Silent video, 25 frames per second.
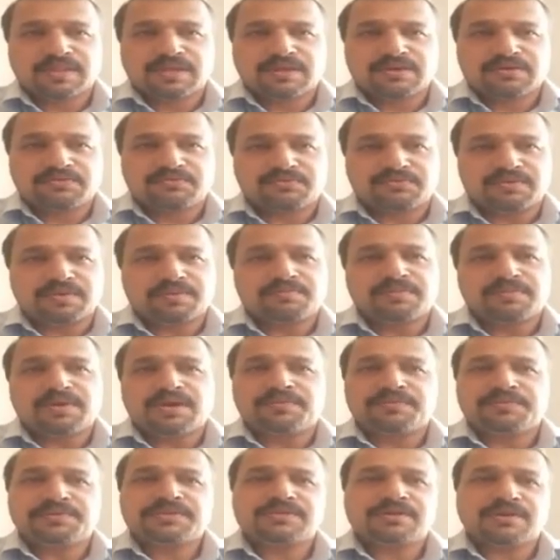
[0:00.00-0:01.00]
from
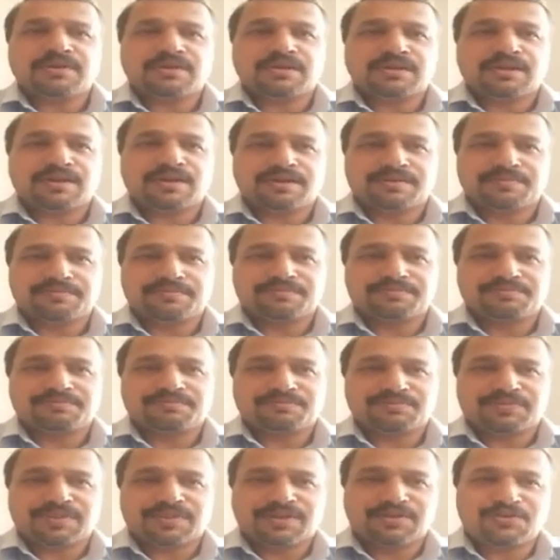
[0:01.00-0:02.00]
our channel.
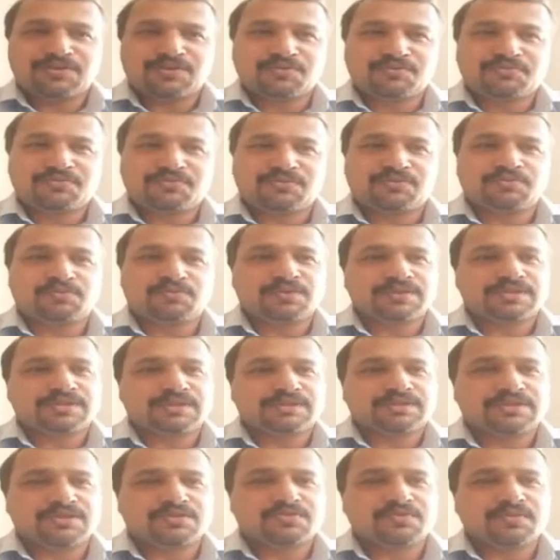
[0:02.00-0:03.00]
Thank you for
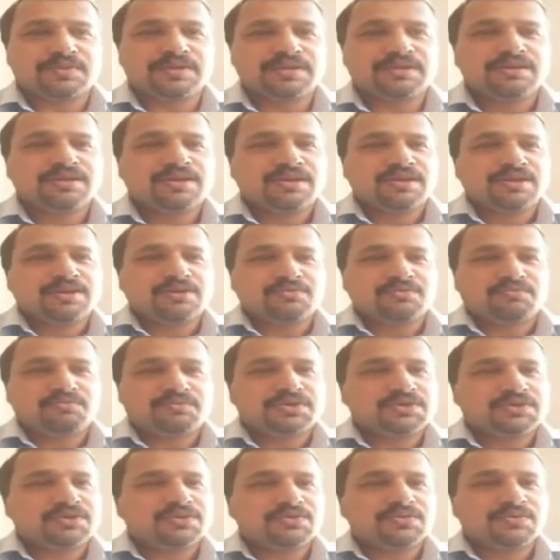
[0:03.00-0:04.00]
watching this one.
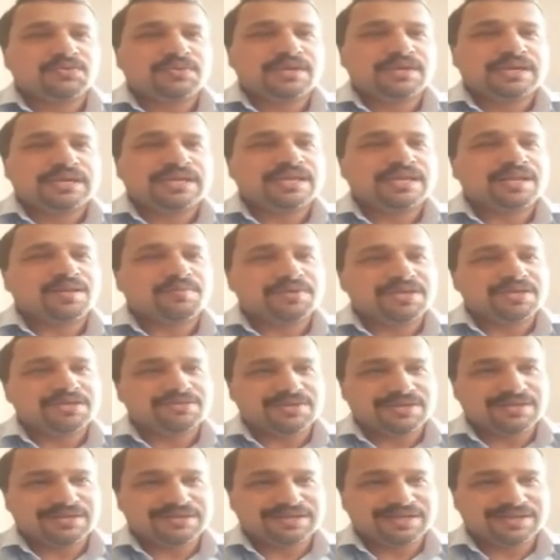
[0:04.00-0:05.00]
Wish you an
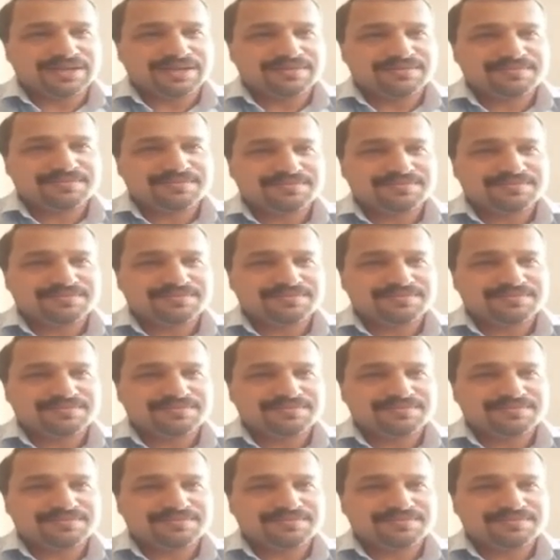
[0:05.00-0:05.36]
amazing day.